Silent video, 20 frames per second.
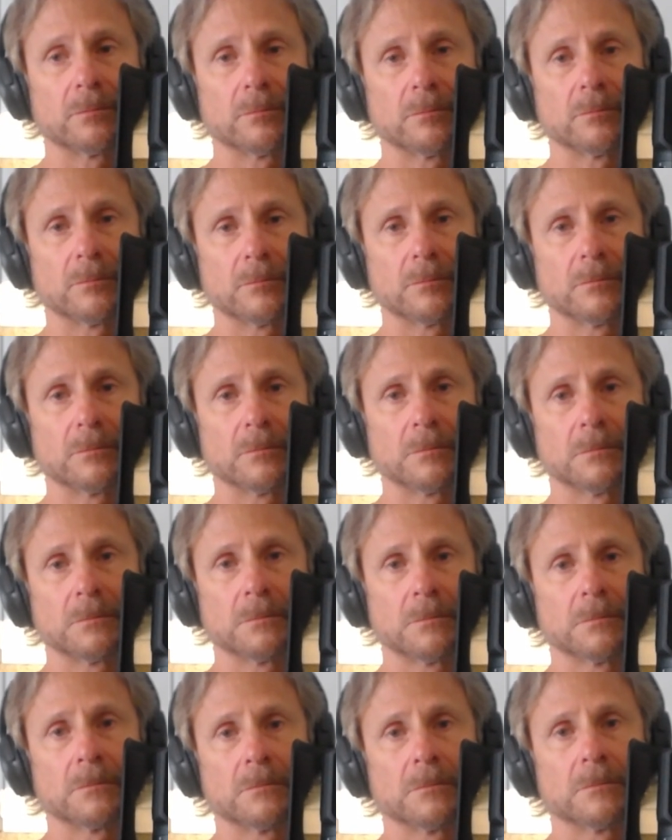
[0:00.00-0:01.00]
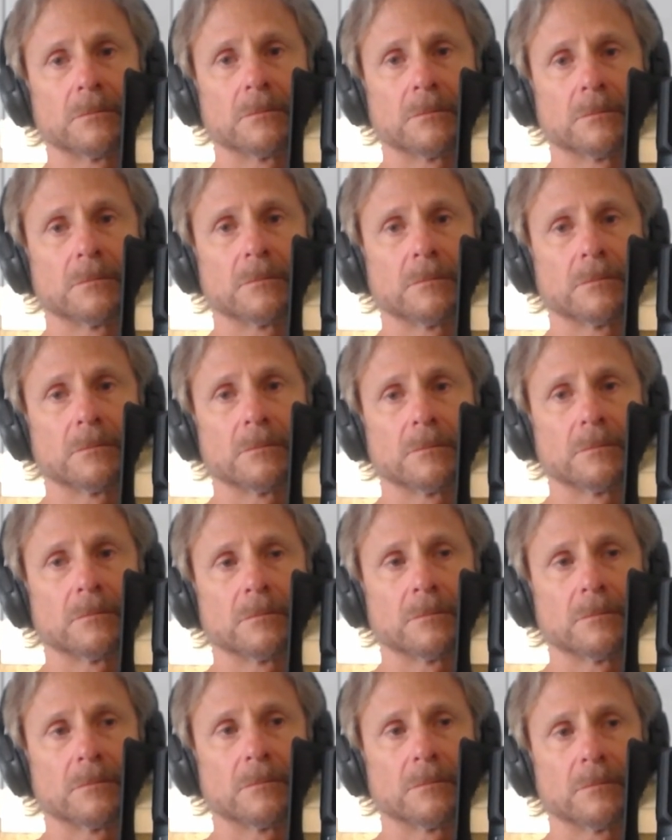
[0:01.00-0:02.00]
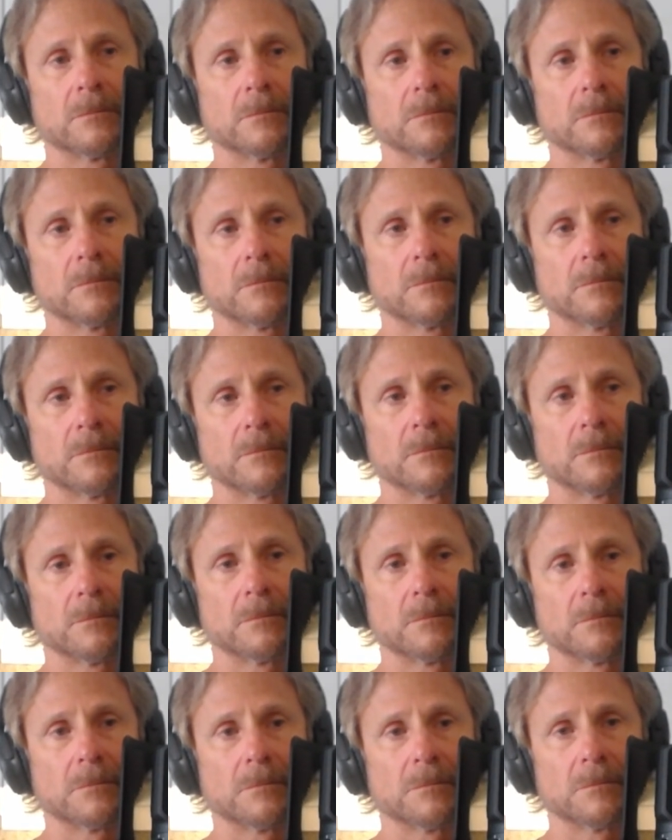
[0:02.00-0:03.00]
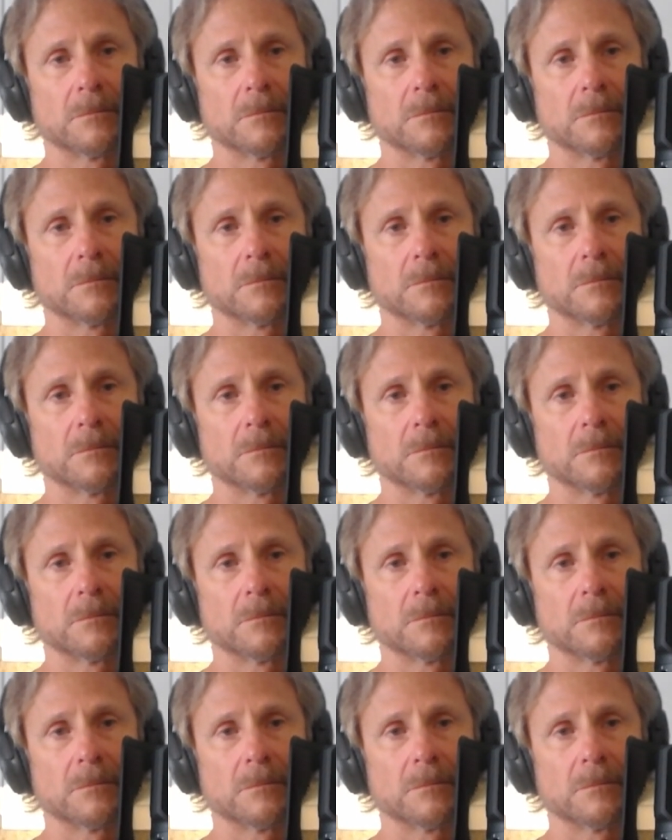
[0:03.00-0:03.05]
No one is speaking in this clip.